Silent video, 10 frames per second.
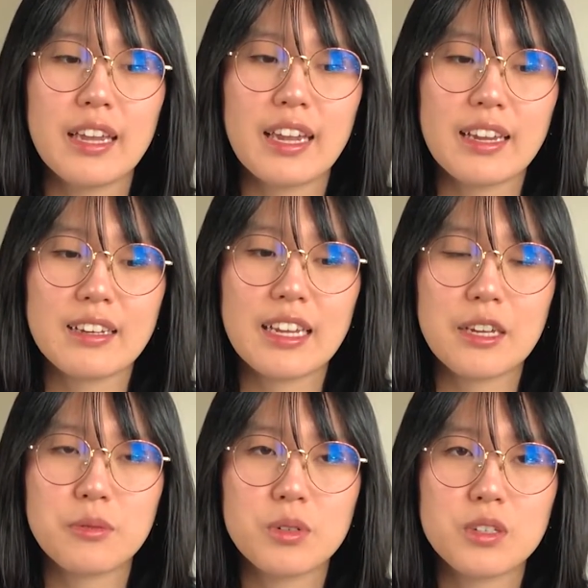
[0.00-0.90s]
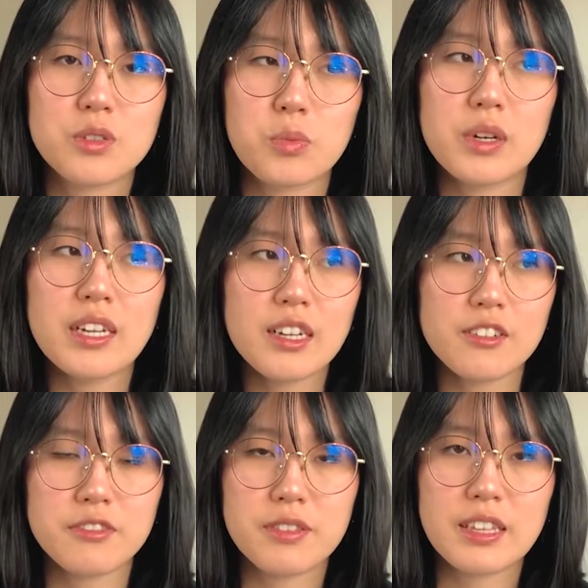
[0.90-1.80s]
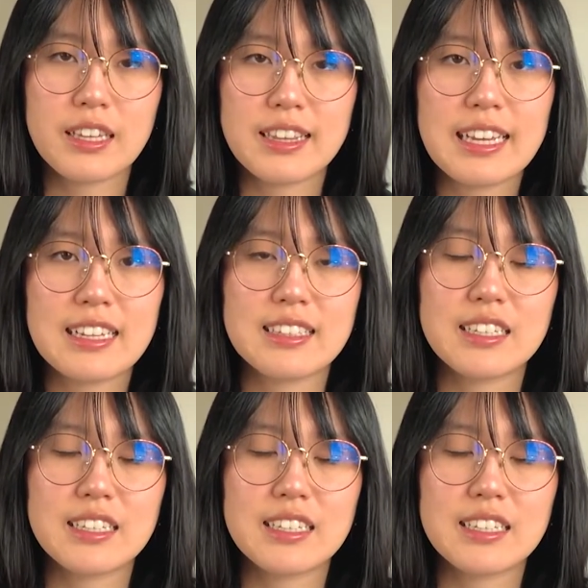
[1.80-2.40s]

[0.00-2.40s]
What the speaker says: and it was one of the things